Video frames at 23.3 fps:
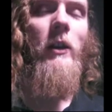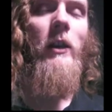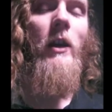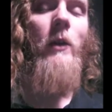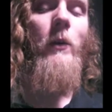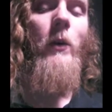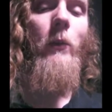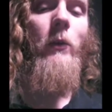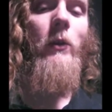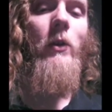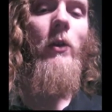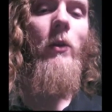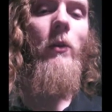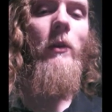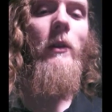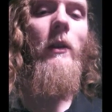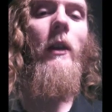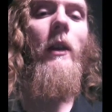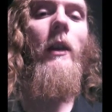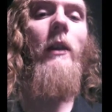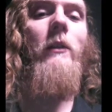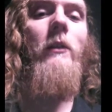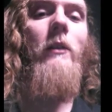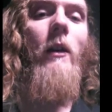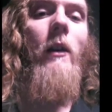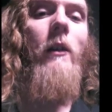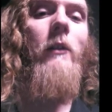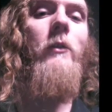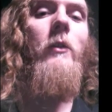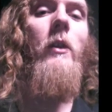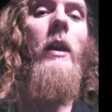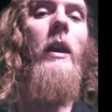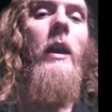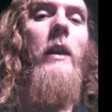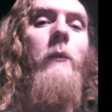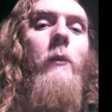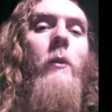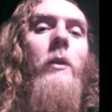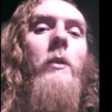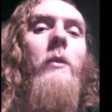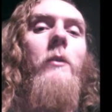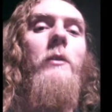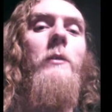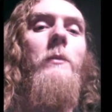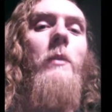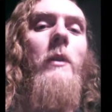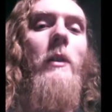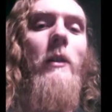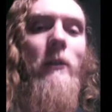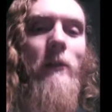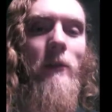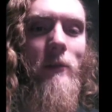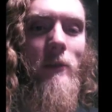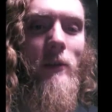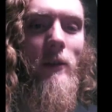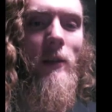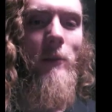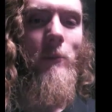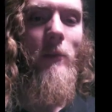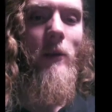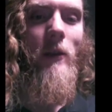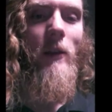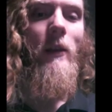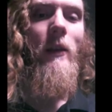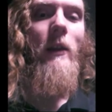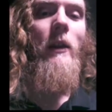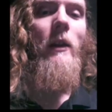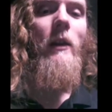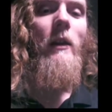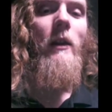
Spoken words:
check out what we're doing, and talk to everyone who's been on the team,